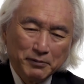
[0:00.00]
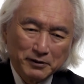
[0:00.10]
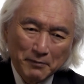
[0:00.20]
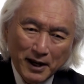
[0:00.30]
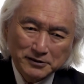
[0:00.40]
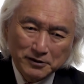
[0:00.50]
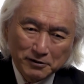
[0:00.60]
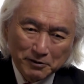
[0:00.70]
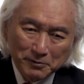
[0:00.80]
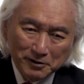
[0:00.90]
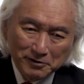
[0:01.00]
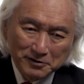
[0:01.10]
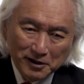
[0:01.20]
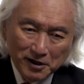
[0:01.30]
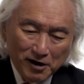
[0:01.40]
But the master
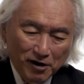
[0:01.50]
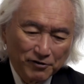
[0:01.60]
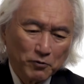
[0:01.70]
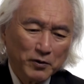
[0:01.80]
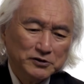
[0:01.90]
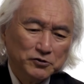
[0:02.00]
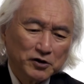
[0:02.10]
criminals are the ones